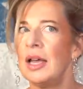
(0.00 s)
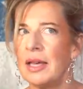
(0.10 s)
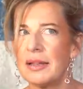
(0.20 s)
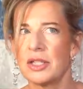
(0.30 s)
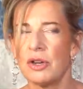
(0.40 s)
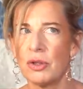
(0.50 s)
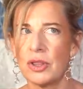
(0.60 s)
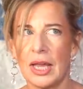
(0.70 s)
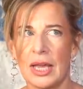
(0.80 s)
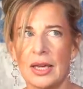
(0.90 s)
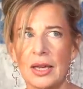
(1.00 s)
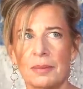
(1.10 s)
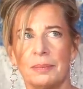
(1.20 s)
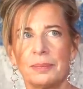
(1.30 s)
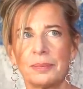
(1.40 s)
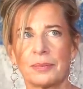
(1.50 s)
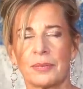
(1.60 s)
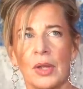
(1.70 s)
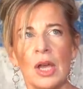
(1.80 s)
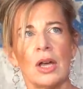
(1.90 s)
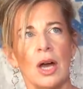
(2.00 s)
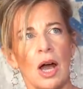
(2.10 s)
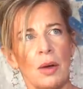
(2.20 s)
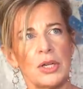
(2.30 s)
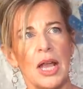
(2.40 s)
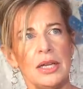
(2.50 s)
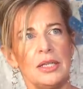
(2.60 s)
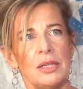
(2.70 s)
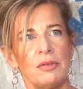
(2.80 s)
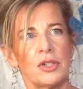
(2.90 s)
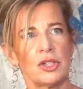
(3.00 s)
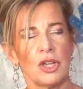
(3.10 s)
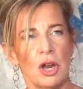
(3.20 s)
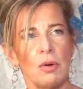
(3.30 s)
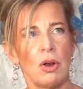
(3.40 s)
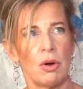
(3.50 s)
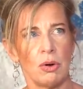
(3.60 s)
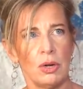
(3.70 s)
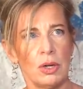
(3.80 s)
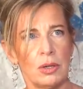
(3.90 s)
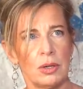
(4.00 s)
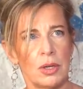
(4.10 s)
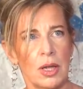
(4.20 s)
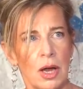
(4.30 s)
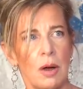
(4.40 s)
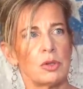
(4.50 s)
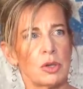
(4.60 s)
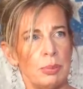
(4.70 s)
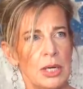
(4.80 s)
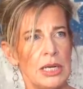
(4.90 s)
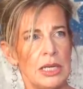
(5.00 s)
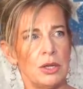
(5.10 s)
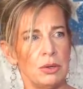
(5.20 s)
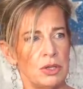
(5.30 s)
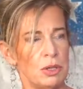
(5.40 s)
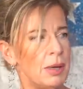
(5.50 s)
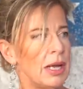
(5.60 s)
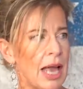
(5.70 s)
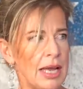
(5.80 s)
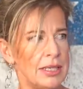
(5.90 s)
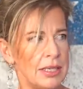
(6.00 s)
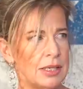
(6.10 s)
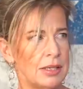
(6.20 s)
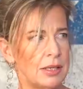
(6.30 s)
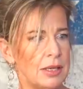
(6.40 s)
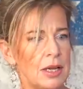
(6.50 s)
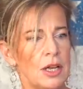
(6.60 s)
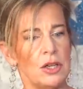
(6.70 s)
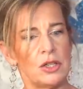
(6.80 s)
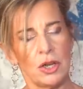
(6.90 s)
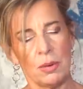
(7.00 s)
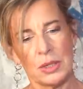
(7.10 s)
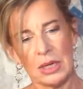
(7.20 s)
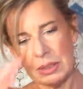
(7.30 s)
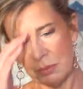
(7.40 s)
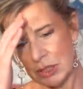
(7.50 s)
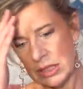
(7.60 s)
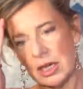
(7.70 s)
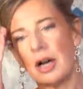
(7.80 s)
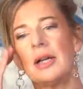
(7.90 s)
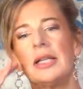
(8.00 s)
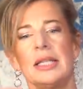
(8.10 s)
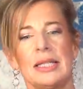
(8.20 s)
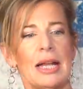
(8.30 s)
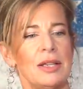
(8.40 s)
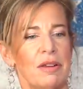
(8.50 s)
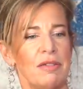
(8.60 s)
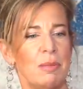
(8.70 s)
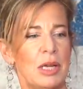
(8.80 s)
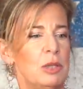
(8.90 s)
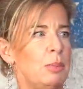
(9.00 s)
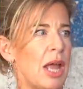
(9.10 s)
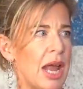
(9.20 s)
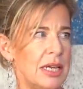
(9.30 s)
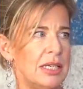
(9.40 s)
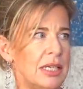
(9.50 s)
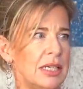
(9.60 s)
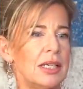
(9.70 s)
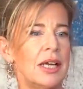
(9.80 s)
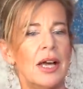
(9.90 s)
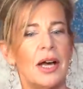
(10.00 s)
Yeah, an odd thing. I was hated for so long, I was completely used to being hated. So it was entirely standard for me to be hated.